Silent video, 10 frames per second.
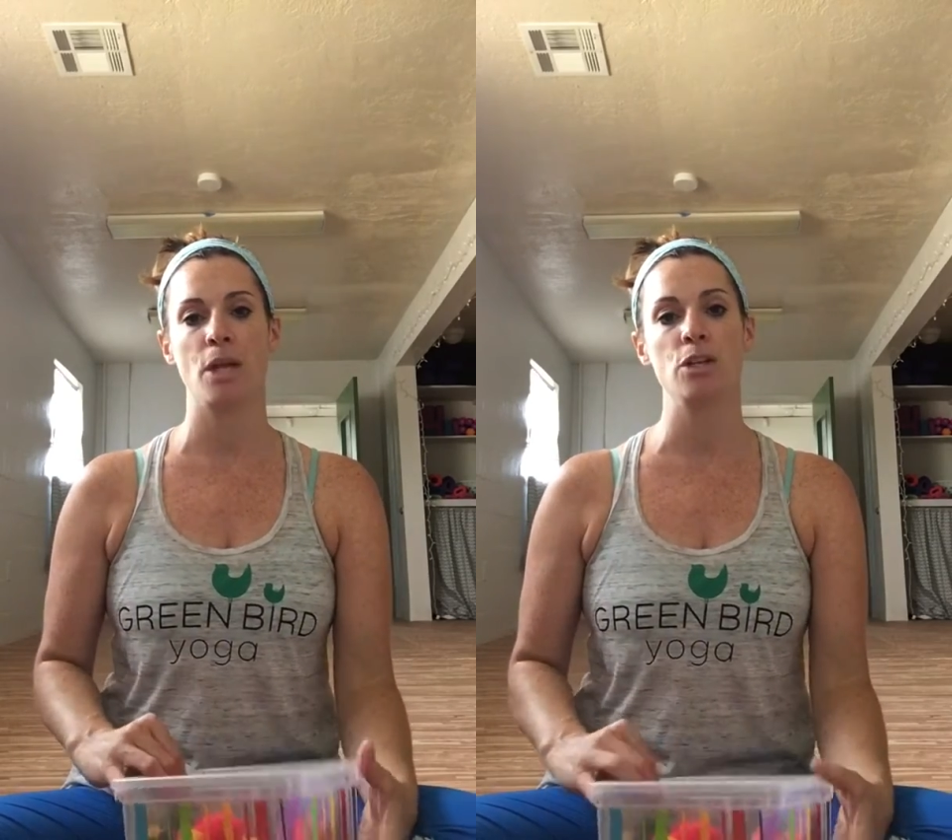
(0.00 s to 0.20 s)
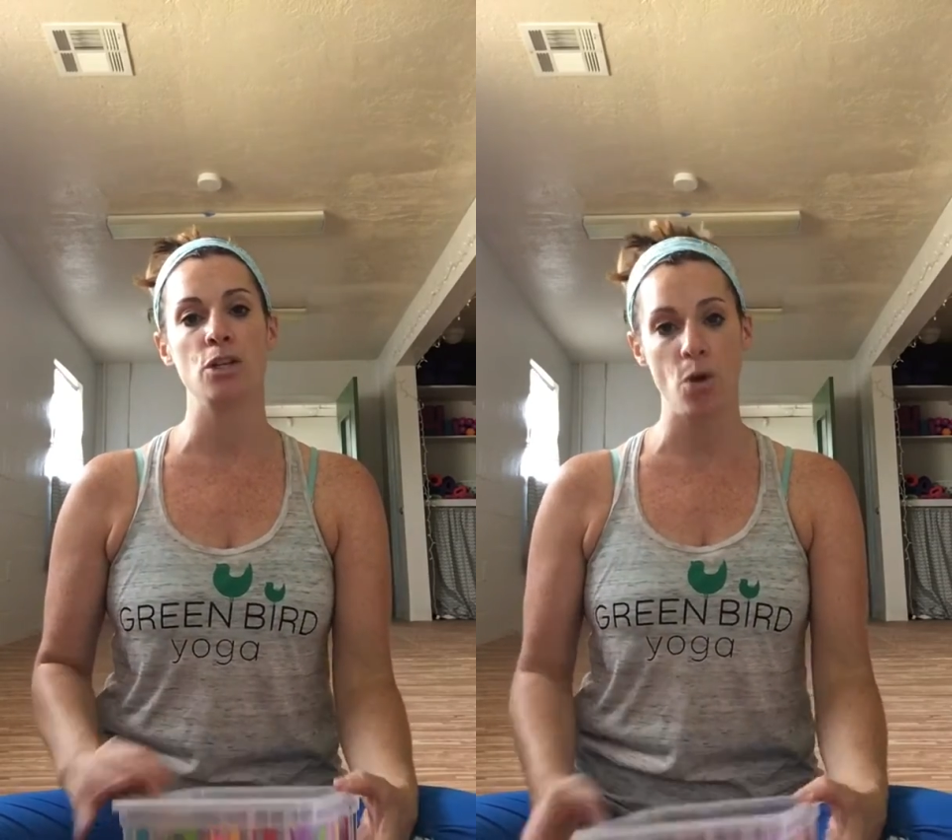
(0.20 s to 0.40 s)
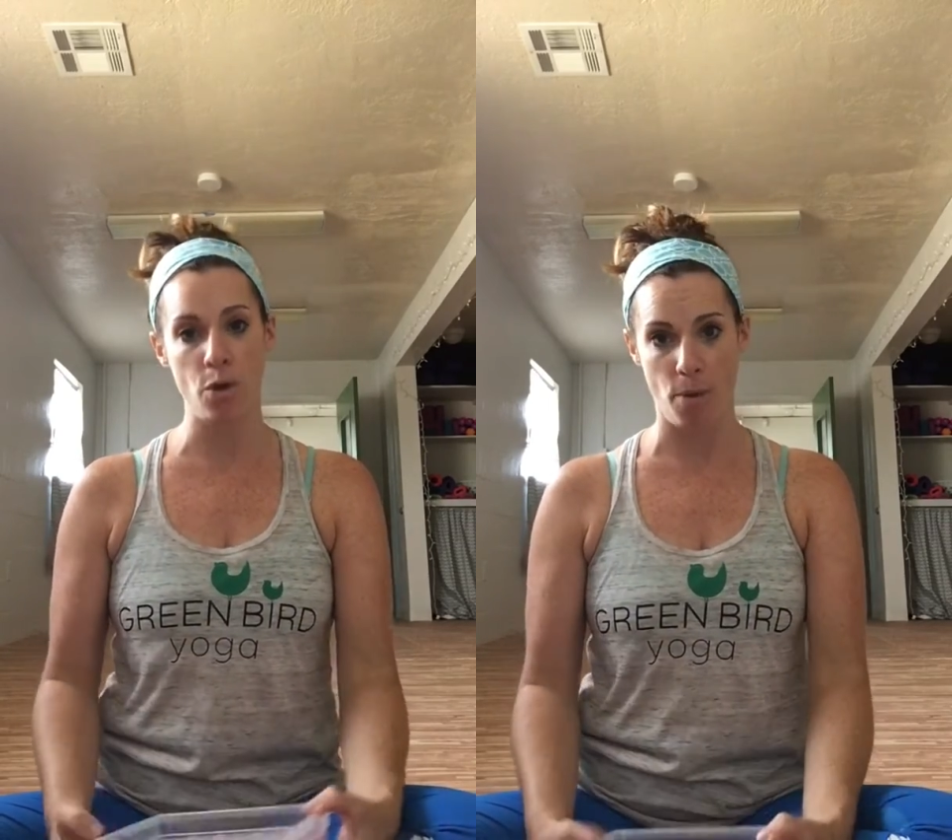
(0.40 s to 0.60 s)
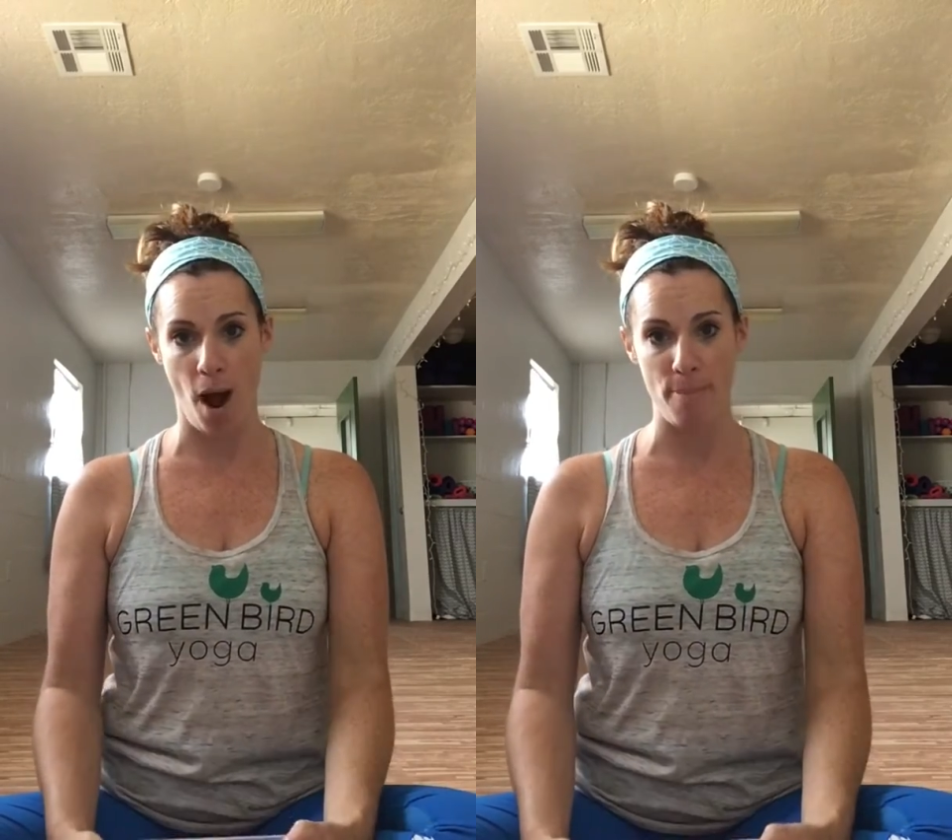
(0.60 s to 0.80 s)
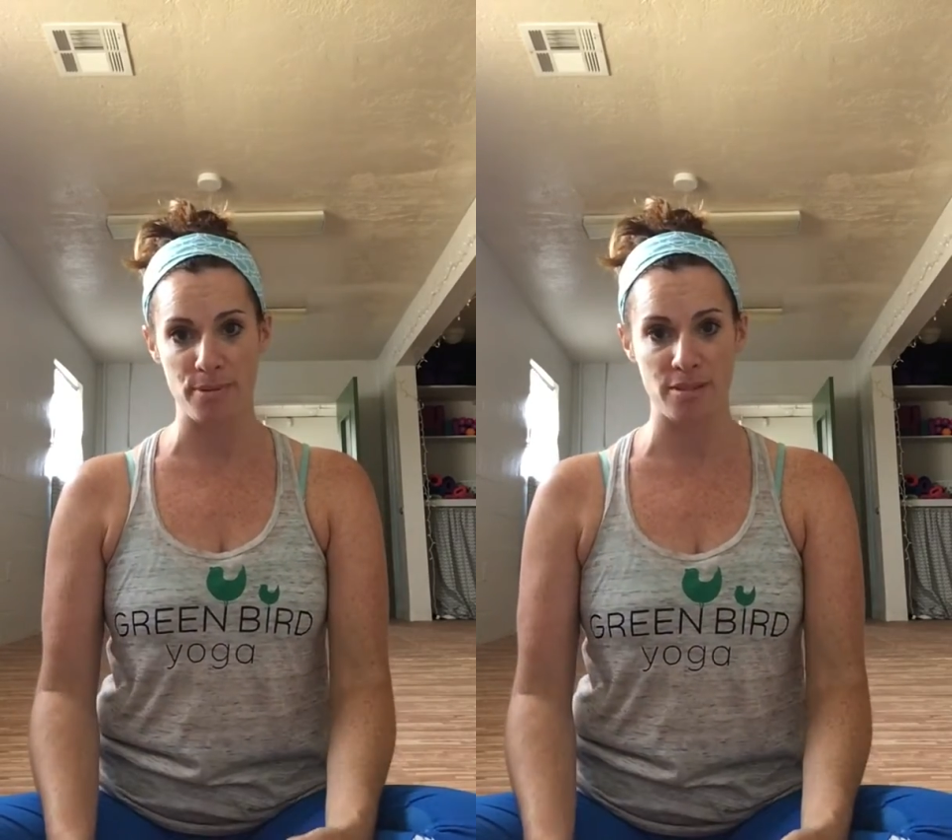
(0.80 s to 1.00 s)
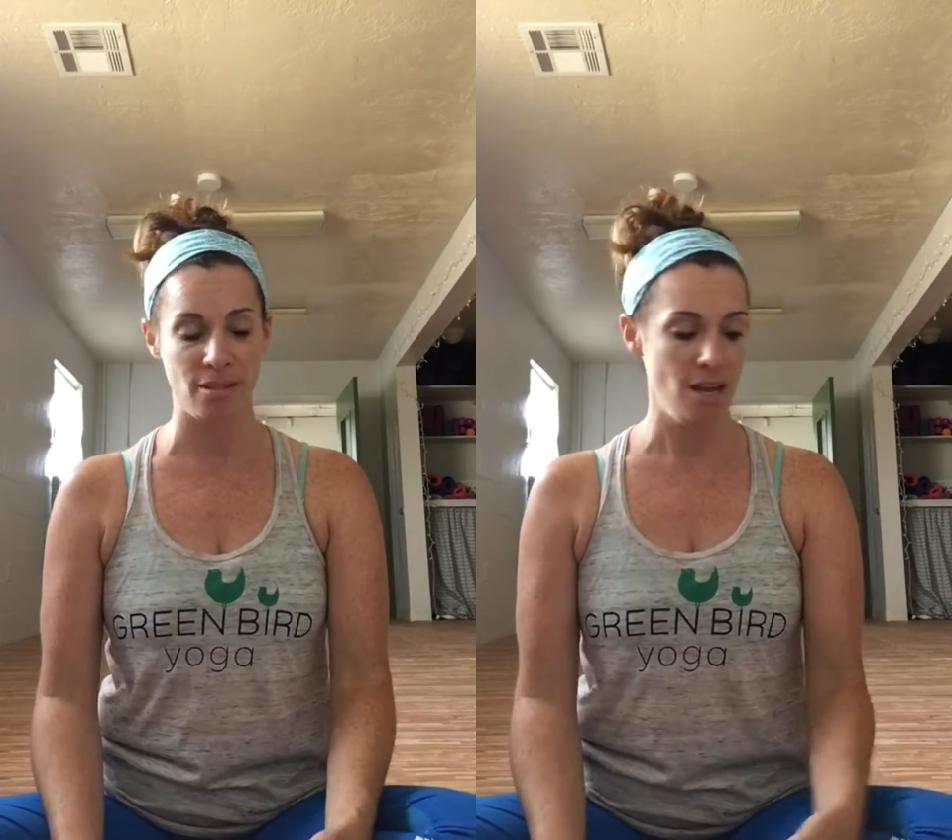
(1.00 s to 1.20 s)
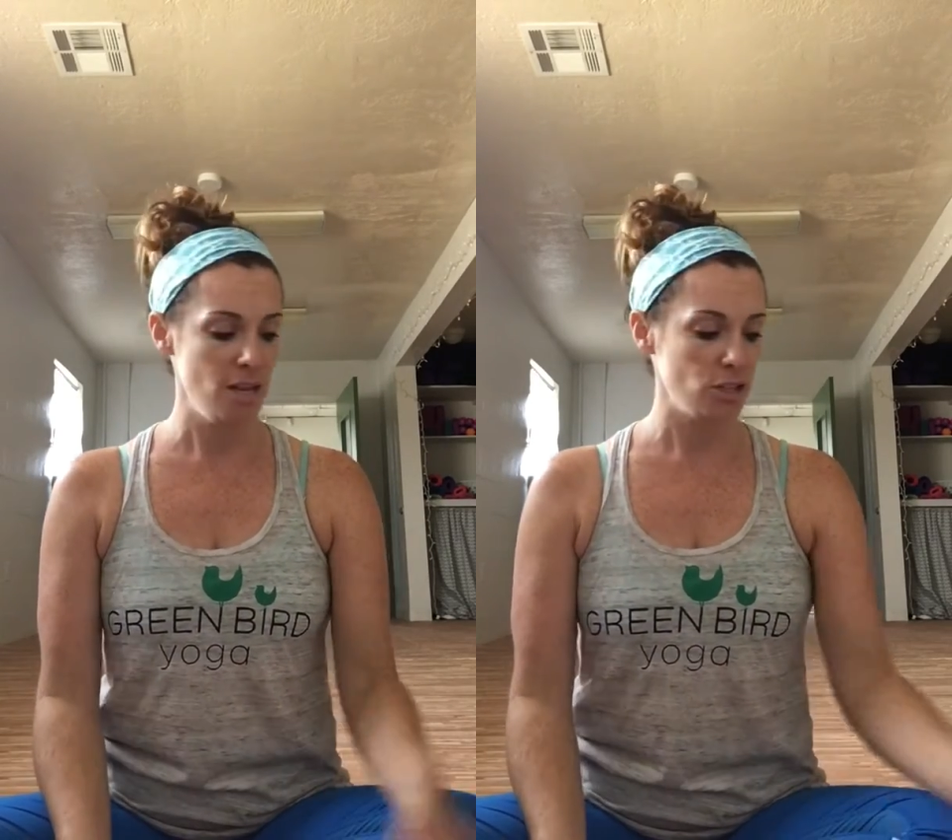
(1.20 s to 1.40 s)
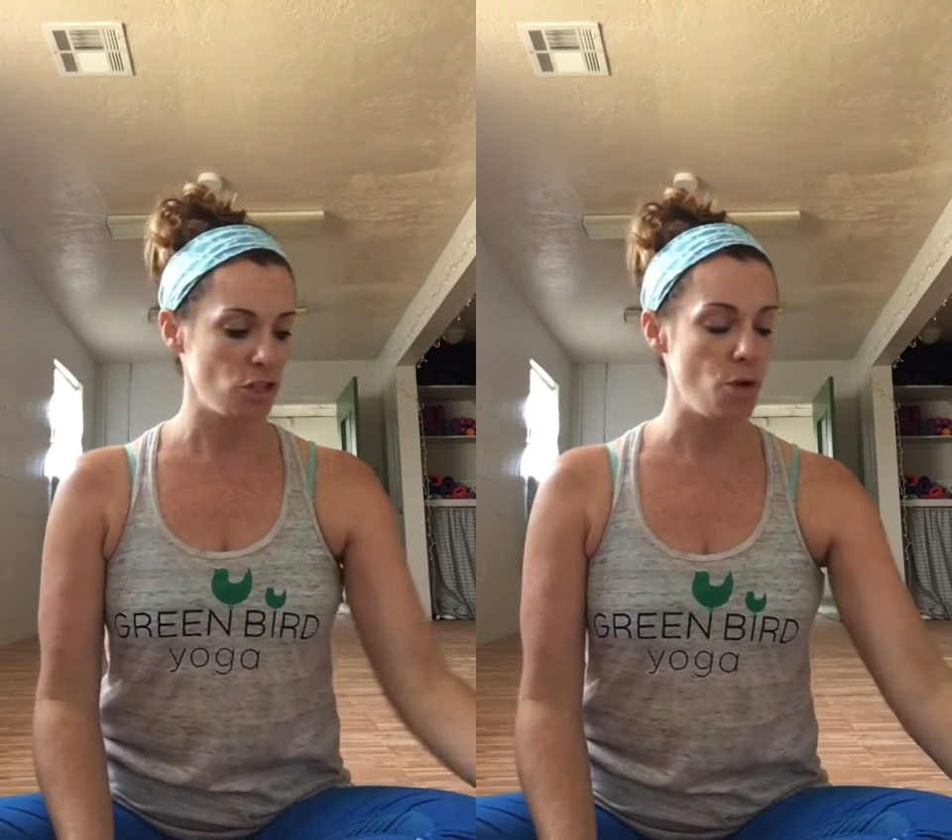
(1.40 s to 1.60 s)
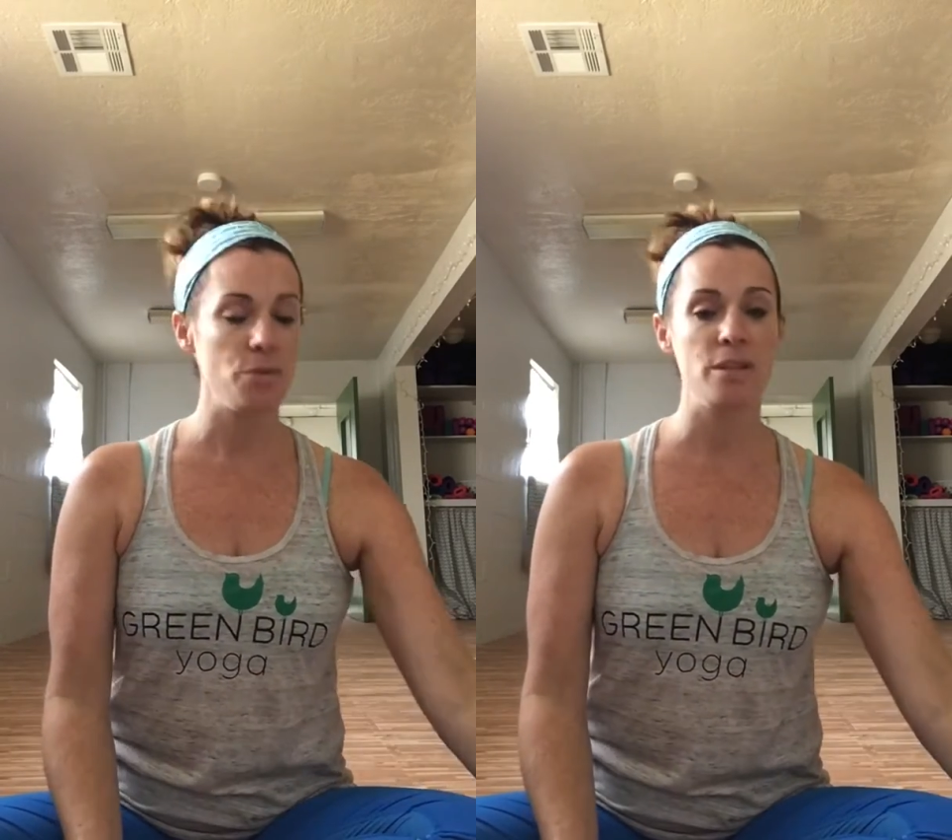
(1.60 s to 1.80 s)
yoga props. So